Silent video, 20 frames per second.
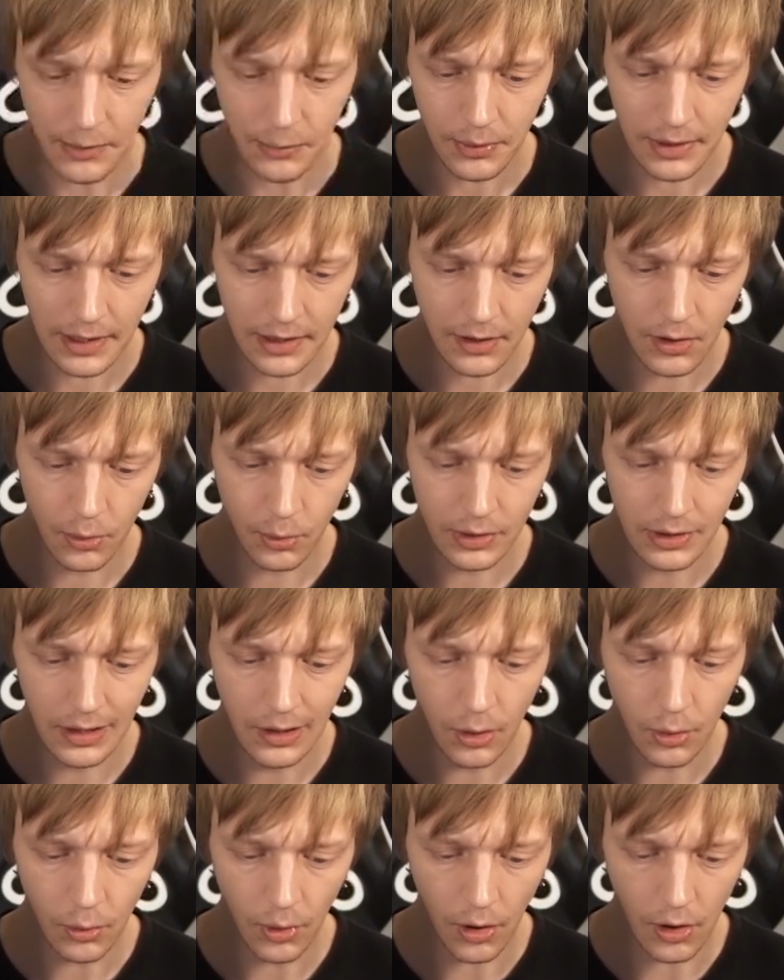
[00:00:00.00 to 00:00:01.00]
Now we're gonna go with
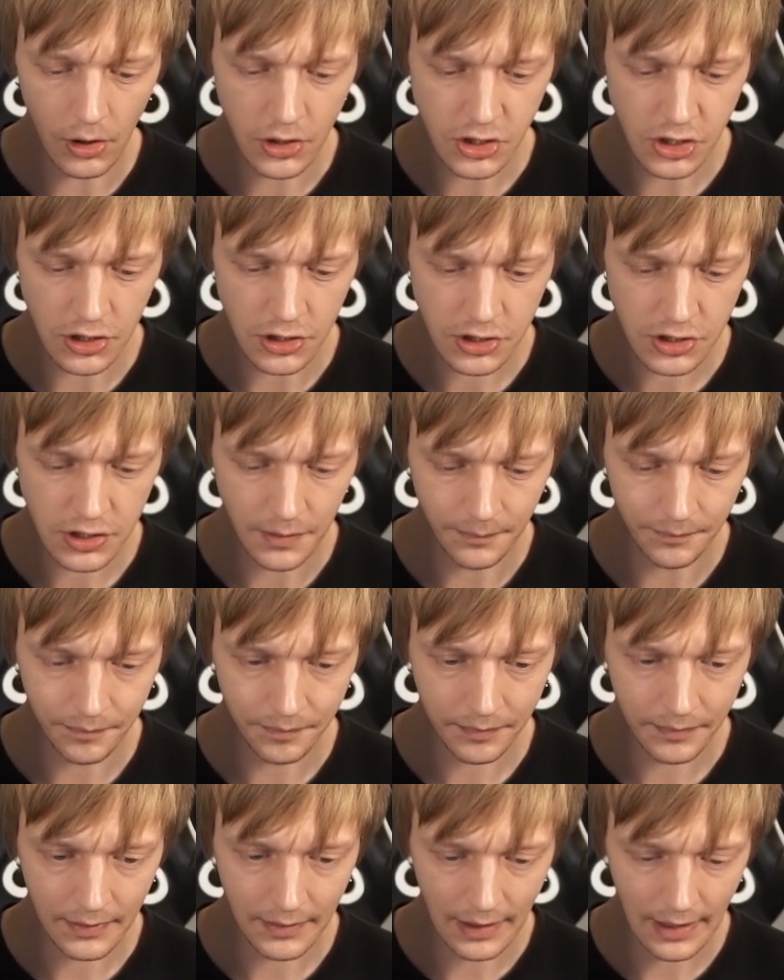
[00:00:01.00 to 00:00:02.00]
low archers.
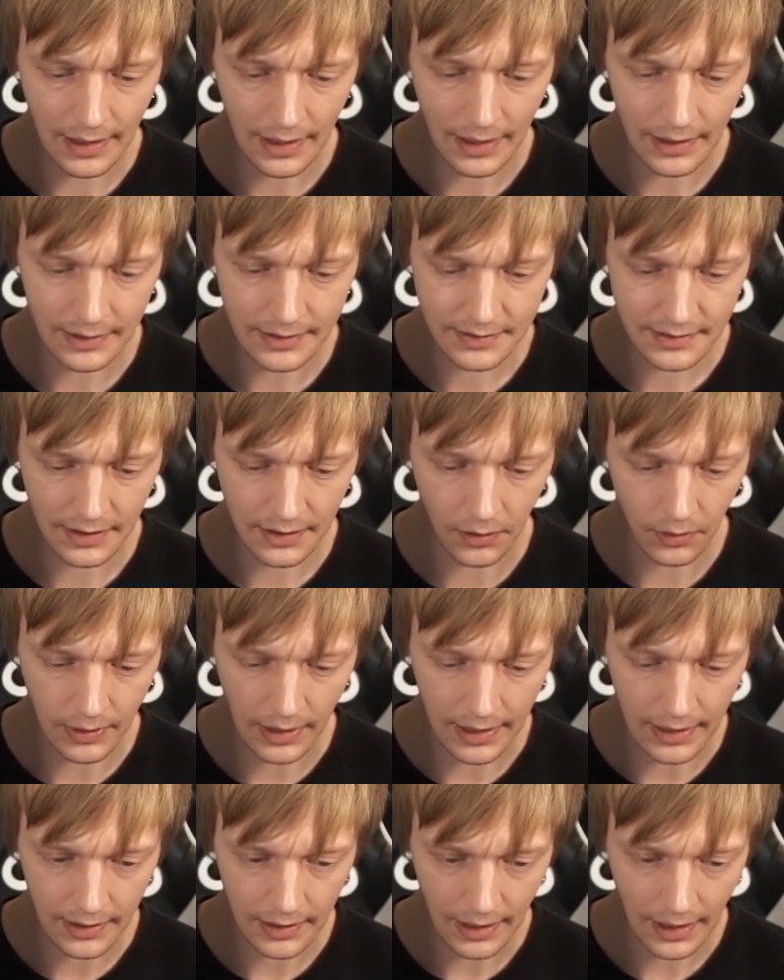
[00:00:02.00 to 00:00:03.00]

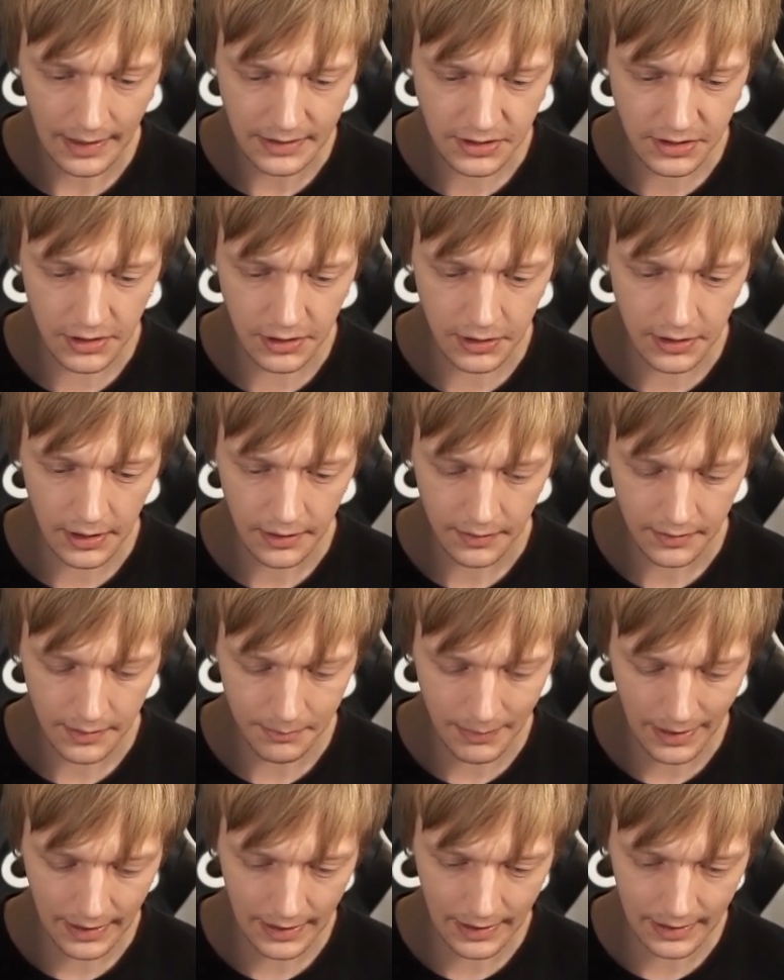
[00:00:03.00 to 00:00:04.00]
Okay, that's good. The
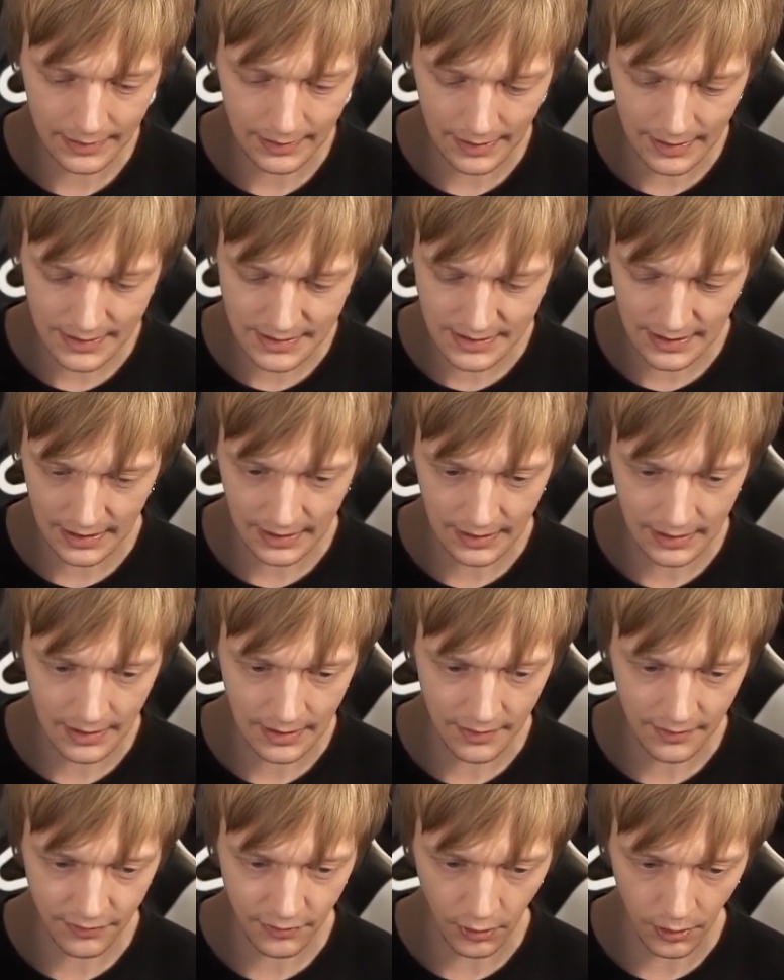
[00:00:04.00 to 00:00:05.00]
Mega Knight is
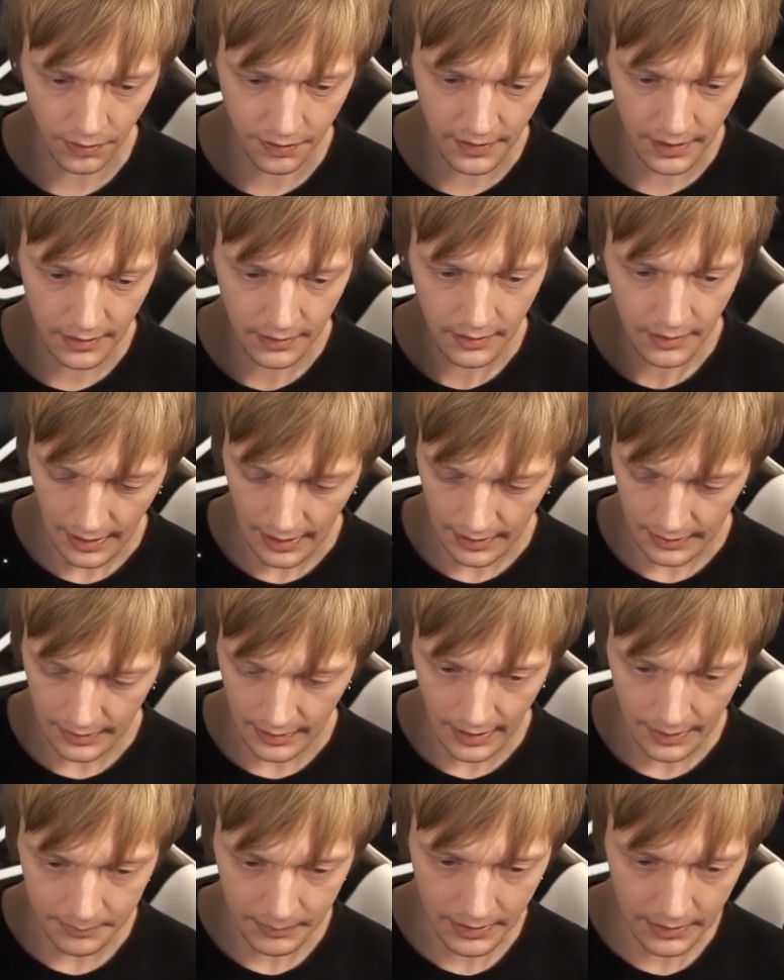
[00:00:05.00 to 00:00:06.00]
in front there, and
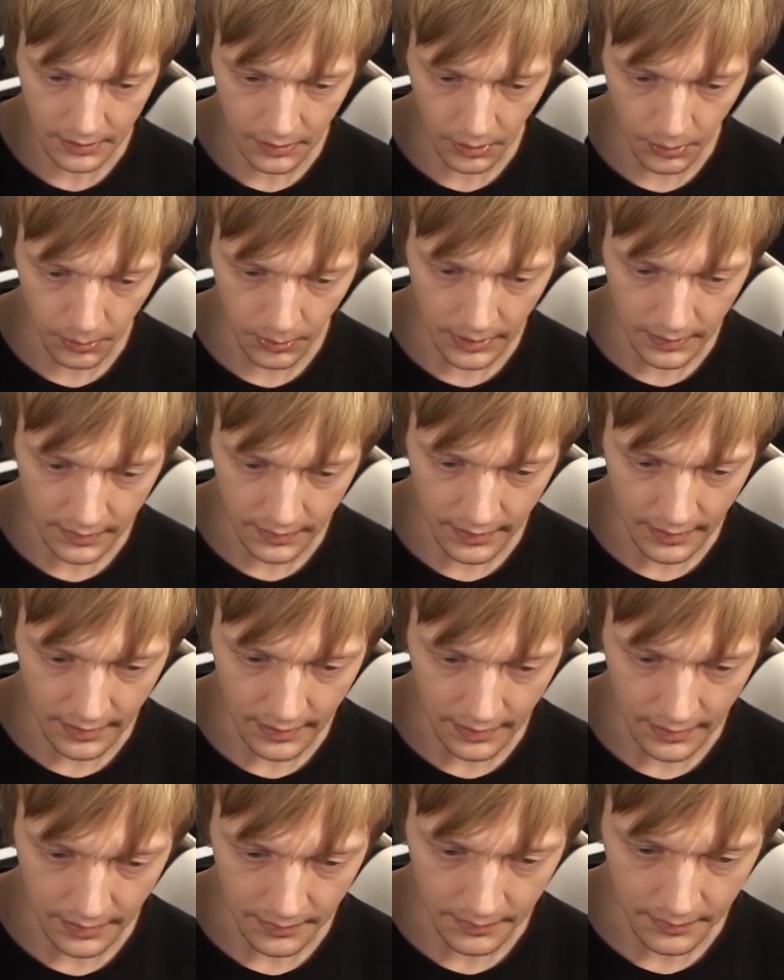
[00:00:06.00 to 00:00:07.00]
I'm gonna go with
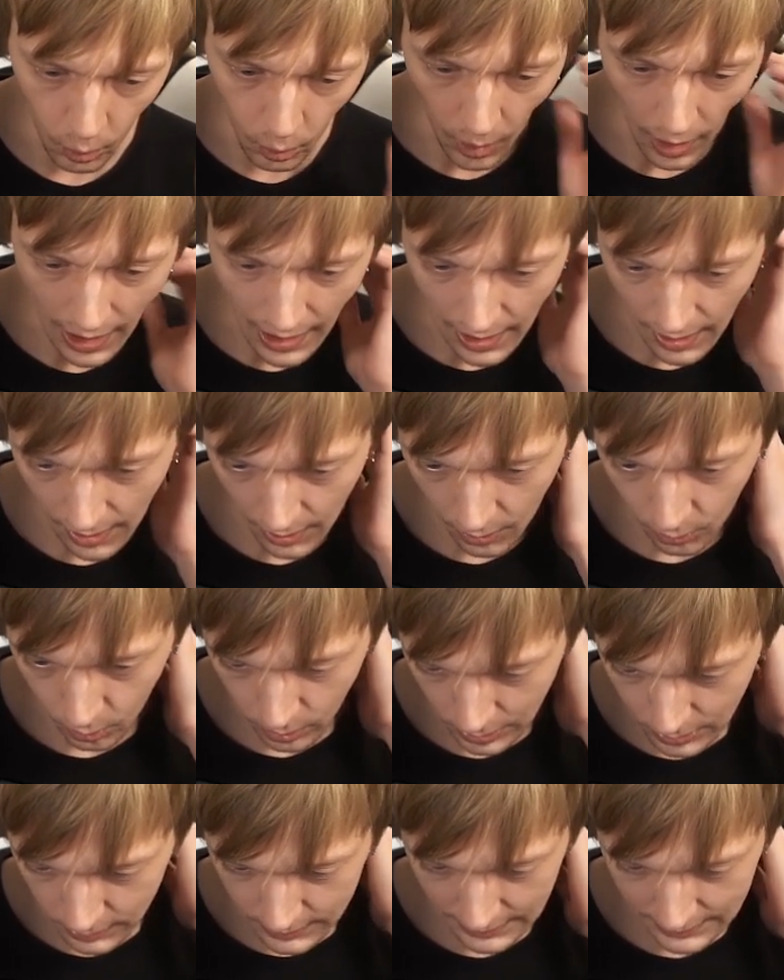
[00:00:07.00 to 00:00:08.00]
wow,
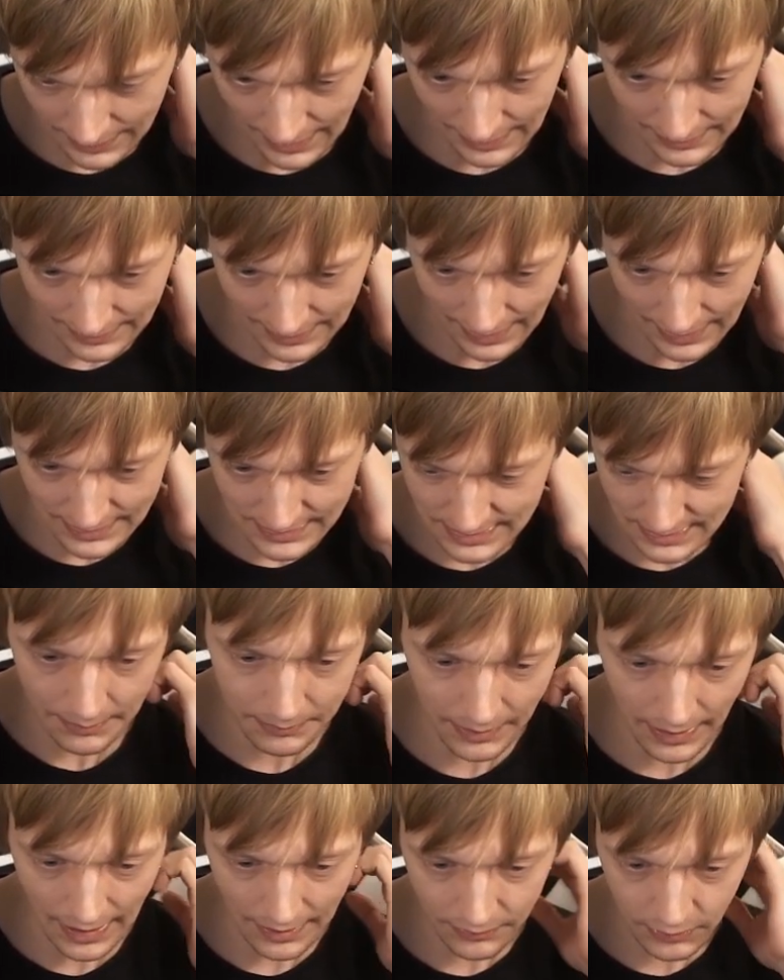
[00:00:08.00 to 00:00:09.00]
look at that, guys.
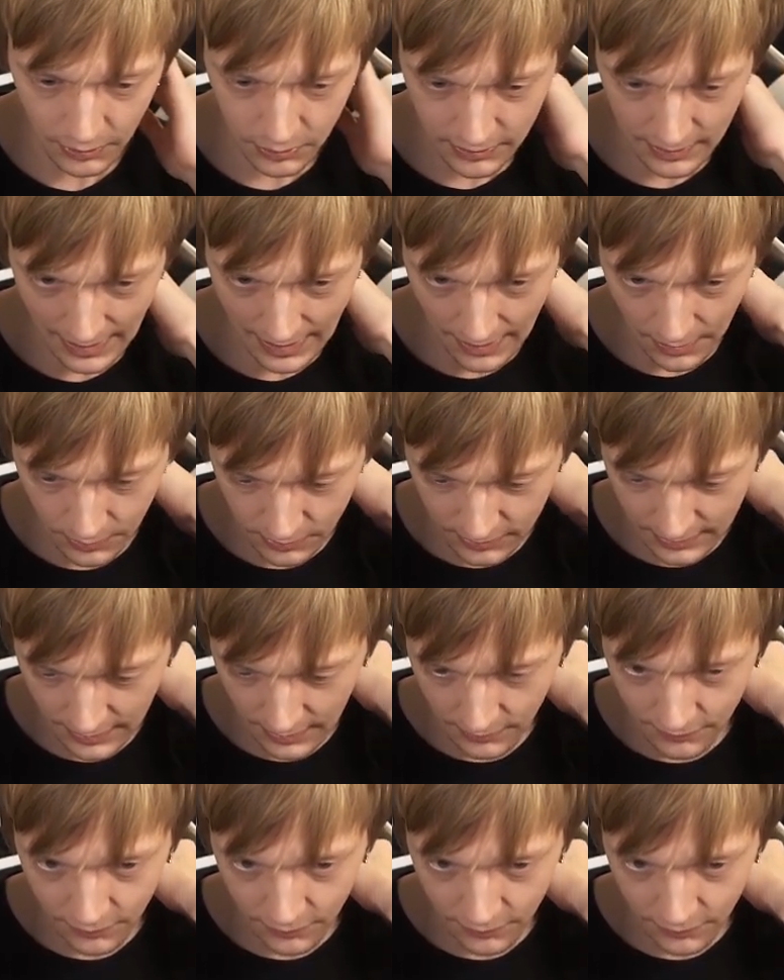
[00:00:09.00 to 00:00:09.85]
I'm gonna have to use the arrows here,